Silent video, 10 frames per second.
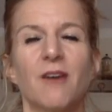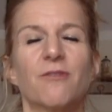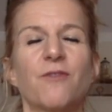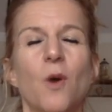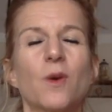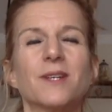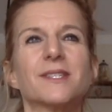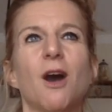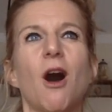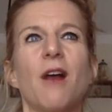
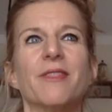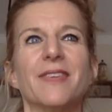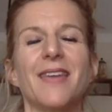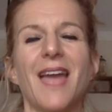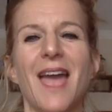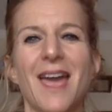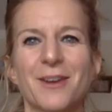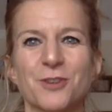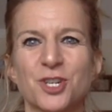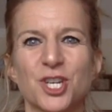Focus on the
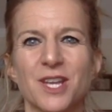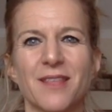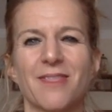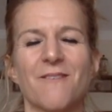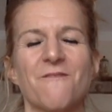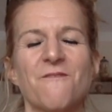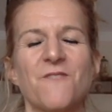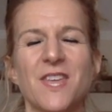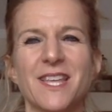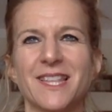energy, the
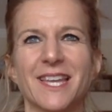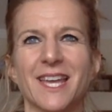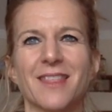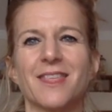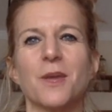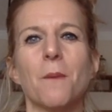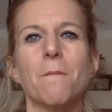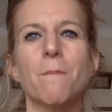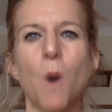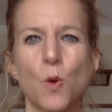feeling, the
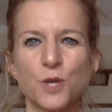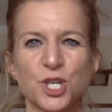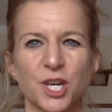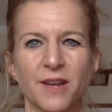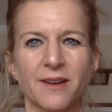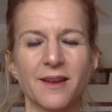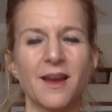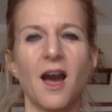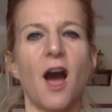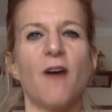emotion
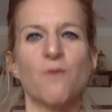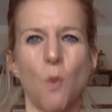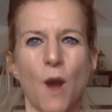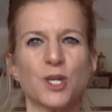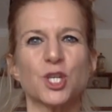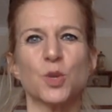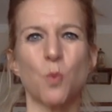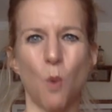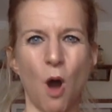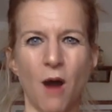of what you
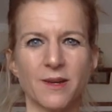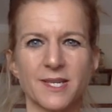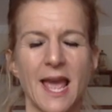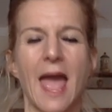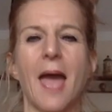want,